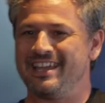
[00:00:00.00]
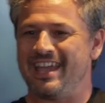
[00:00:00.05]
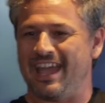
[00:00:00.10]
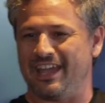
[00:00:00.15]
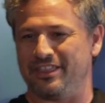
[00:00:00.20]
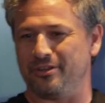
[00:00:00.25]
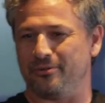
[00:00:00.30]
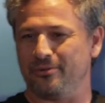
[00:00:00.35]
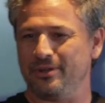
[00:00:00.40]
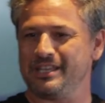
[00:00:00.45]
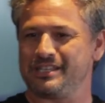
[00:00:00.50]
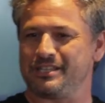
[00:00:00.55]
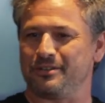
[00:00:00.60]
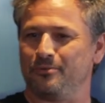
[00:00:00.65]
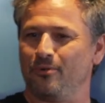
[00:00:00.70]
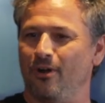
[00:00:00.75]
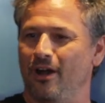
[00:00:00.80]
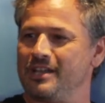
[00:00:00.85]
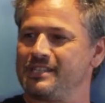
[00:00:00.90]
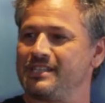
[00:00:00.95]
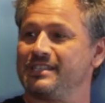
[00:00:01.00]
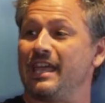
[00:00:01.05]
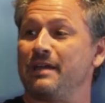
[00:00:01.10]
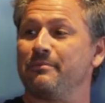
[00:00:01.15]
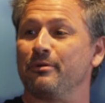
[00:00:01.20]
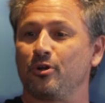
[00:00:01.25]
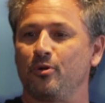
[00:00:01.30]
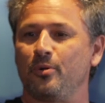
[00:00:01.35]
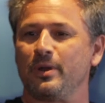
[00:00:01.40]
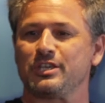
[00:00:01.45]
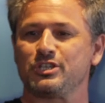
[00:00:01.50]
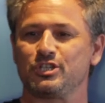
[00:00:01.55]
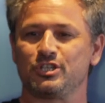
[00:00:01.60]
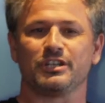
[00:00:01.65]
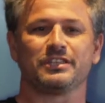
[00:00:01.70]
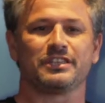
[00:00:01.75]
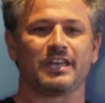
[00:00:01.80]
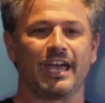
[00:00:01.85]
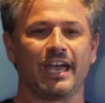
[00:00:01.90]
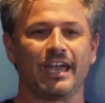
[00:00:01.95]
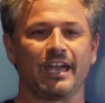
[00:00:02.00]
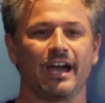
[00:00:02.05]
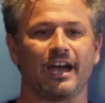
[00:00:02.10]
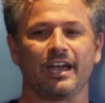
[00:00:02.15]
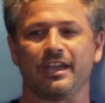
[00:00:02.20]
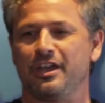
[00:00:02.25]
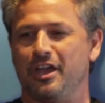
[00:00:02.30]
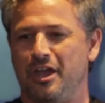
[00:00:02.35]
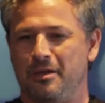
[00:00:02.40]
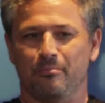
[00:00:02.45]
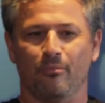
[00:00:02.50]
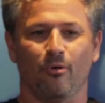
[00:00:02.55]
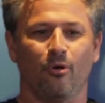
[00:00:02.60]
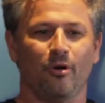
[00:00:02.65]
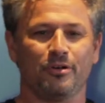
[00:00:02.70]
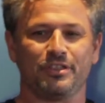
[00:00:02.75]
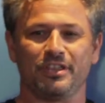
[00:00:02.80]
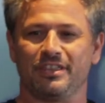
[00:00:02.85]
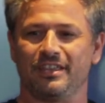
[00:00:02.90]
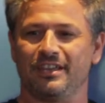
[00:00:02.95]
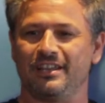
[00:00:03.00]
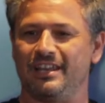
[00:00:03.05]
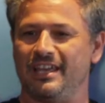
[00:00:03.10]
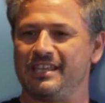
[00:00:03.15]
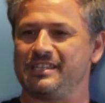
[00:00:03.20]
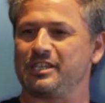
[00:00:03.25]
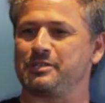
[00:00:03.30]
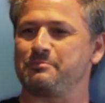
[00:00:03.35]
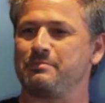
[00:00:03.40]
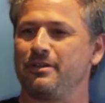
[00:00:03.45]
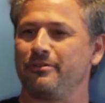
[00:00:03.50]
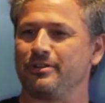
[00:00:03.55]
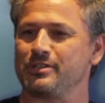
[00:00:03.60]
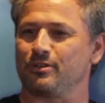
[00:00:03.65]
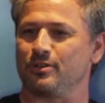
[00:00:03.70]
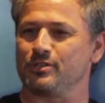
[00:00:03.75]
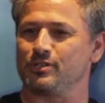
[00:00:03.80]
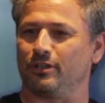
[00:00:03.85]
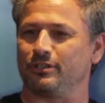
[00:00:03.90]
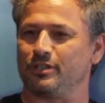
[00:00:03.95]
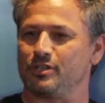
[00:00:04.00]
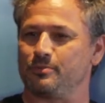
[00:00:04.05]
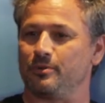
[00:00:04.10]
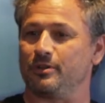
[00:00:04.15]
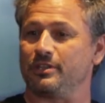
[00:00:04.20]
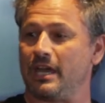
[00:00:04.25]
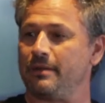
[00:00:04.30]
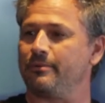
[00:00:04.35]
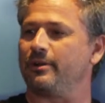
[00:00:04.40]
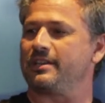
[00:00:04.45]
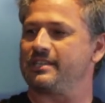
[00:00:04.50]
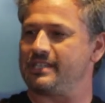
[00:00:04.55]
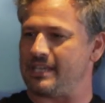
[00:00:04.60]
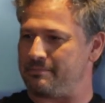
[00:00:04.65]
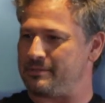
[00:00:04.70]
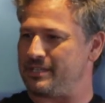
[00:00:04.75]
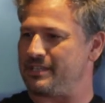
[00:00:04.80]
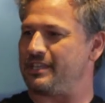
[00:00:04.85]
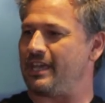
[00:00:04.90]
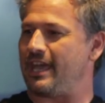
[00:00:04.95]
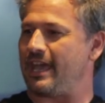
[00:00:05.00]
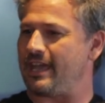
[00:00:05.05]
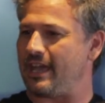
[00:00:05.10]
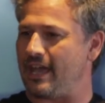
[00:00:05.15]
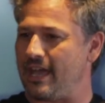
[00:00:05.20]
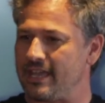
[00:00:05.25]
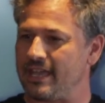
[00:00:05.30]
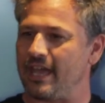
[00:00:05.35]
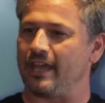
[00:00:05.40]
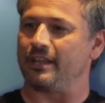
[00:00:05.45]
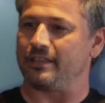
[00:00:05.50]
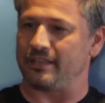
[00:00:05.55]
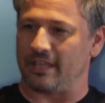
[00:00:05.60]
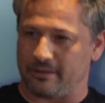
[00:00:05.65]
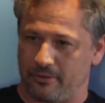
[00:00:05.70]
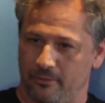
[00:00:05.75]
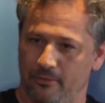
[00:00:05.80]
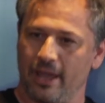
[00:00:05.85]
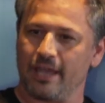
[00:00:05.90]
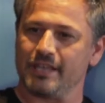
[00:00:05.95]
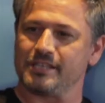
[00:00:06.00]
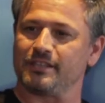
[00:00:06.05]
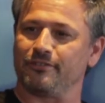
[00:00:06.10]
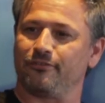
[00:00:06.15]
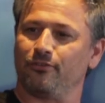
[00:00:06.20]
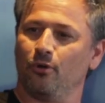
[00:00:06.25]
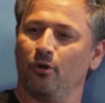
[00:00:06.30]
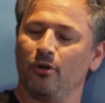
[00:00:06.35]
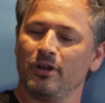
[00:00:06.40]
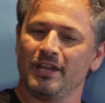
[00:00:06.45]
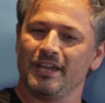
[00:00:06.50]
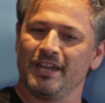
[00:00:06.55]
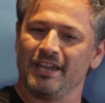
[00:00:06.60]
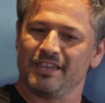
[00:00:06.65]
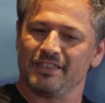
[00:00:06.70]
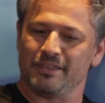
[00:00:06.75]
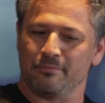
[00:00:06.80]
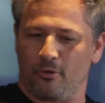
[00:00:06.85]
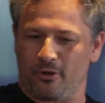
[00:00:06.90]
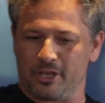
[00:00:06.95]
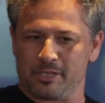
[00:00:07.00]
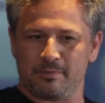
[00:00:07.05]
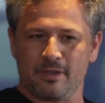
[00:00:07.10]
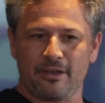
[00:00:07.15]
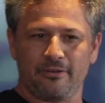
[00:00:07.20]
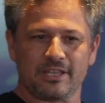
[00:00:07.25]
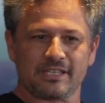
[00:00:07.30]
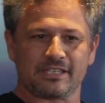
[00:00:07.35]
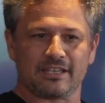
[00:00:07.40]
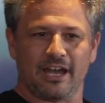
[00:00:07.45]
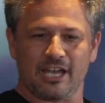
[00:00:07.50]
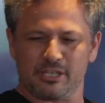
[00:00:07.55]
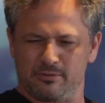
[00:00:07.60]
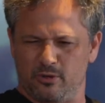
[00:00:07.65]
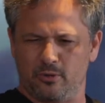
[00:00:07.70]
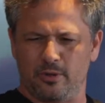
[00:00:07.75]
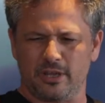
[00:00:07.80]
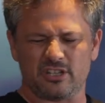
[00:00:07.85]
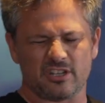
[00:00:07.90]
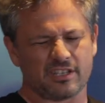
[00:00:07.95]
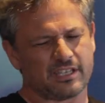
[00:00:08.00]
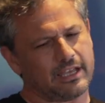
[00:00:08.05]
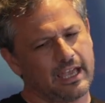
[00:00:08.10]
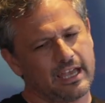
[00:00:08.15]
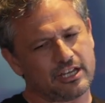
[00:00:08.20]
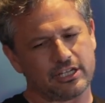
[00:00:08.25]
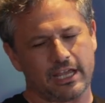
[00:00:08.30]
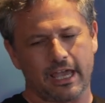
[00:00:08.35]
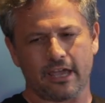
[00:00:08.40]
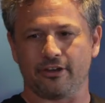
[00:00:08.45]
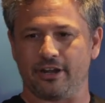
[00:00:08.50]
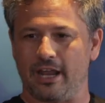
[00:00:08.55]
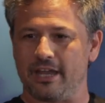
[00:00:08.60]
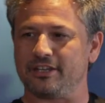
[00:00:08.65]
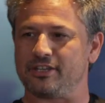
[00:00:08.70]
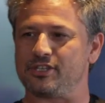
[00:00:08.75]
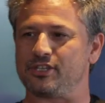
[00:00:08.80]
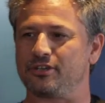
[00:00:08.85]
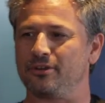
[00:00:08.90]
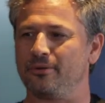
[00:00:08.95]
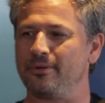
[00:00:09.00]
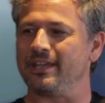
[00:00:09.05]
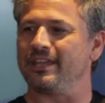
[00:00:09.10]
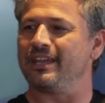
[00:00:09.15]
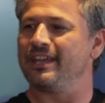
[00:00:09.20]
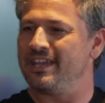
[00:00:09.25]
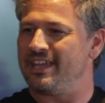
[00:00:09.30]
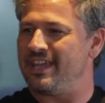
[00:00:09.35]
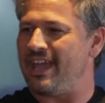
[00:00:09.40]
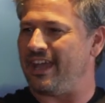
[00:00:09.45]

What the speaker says: And the reason was that they were questioning the AI more than the less experienced consultants were. They were accepting the AI and it raised the floor. The more experienced guys were questioning, saying, actually, hang on, I disagree.